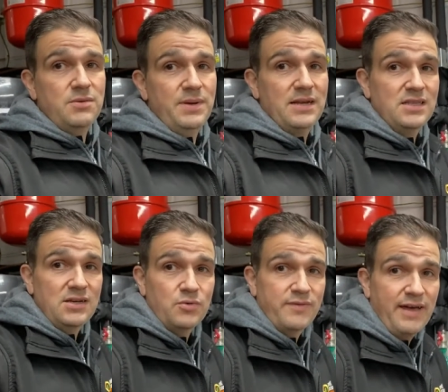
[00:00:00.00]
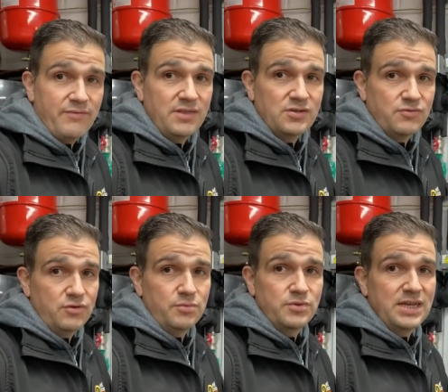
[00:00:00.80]
to be able to deal with having this
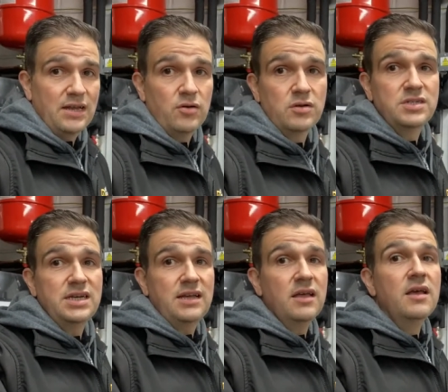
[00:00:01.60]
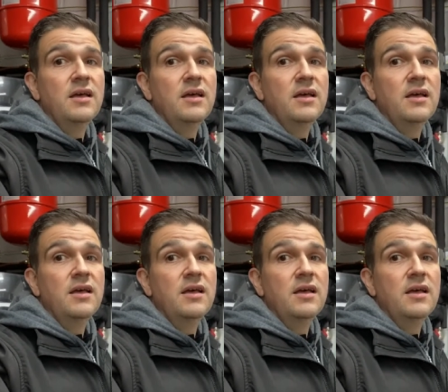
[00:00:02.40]
renewable technology,